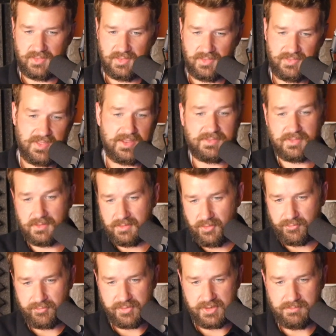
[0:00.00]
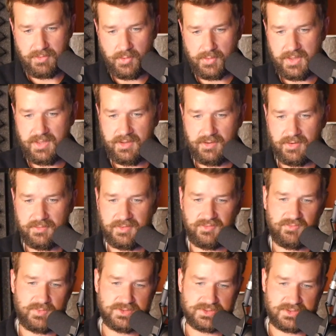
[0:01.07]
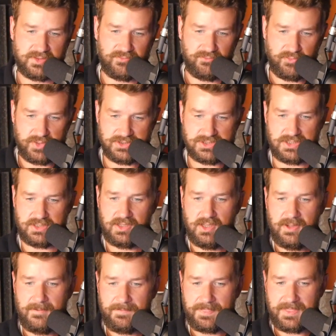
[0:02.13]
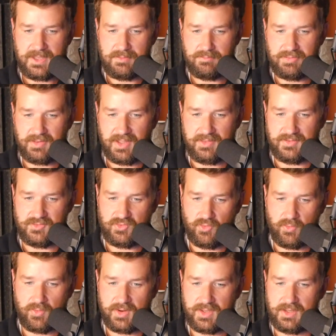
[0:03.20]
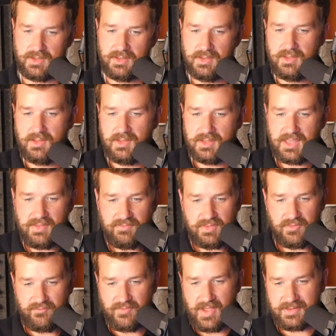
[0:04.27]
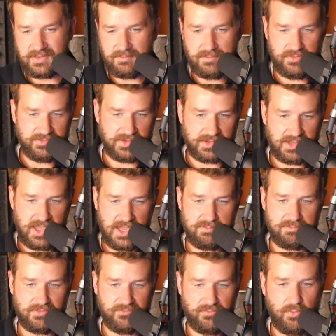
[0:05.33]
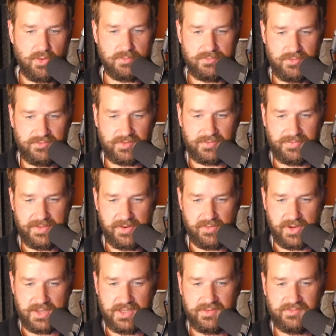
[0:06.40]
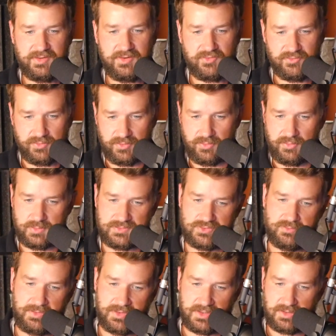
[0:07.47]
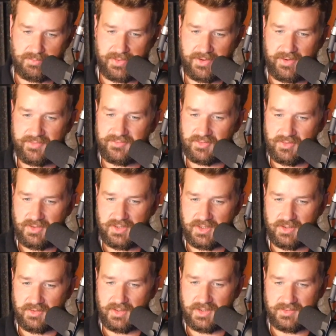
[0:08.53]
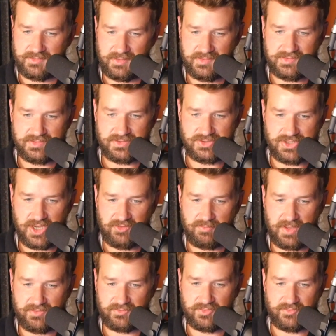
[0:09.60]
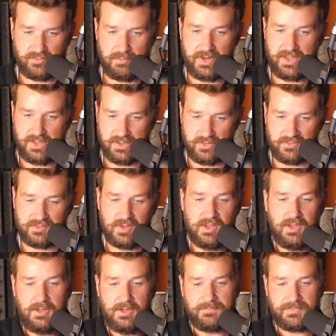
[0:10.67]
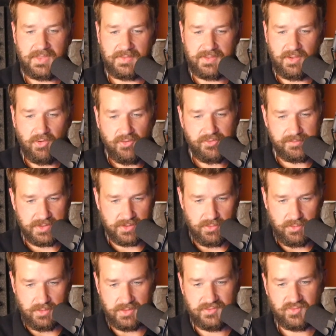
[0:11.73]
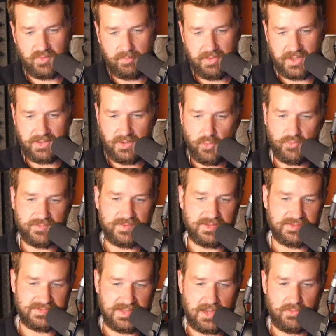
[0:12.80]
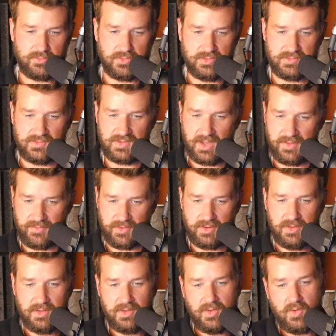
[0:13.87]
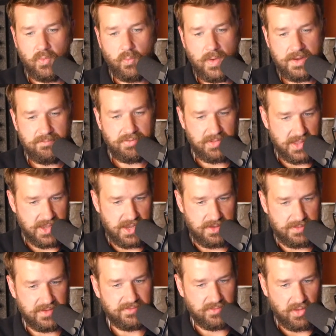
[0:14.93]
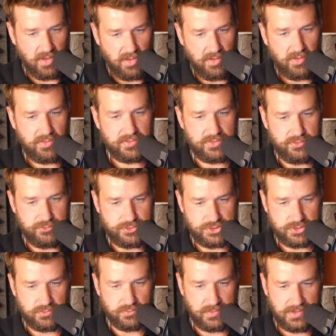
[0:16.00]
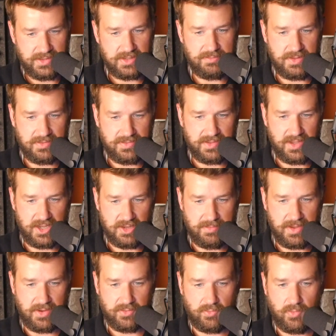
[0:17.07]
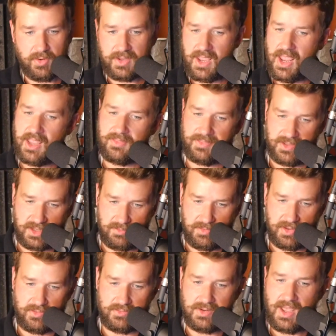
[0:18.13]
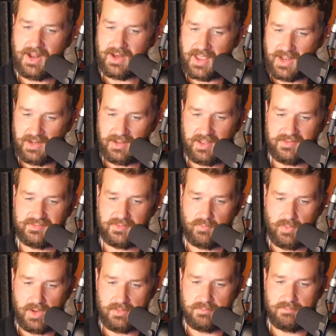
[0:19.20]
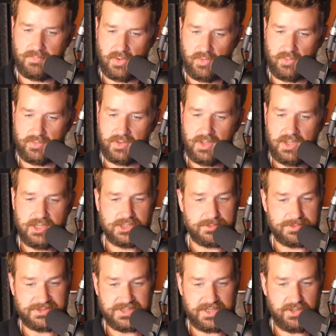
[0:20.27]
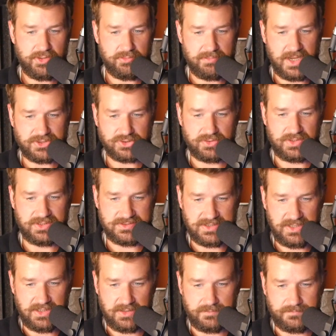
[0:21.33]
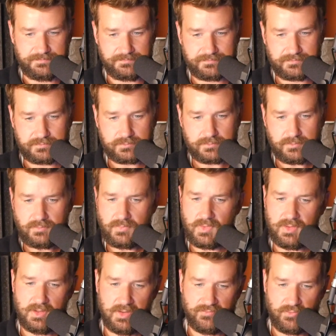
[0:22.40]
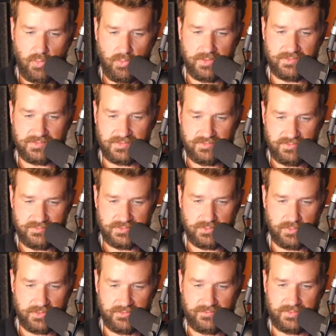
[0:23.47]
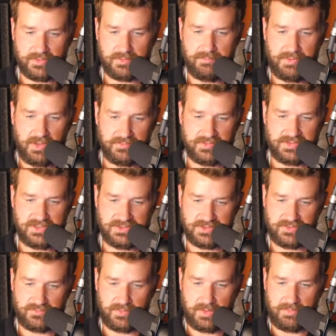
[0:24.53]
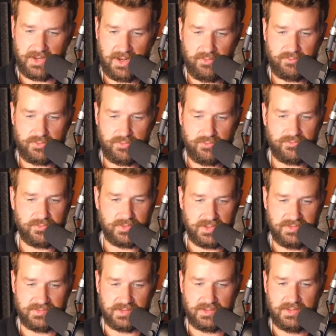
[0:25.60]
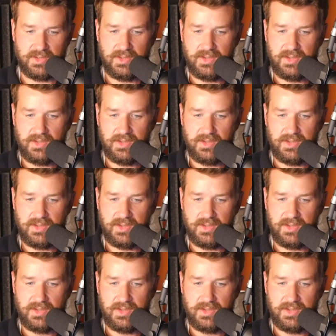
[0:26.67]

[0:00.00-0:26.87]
Think the Locrian mode here, then switch to the Phrygian, then play the Dorian. Given the fact that music came before music theory, isn't it true, assuming that the player has a good ear and has listened to jazz masters for many years, that the ultimate goal is to play notes that sound good together? When playing, that's all you should really be thinking about or can think about, not analyzing what mode the particular measure is in. Of course, conservatories feel compelled to teach this way, but how useful is it?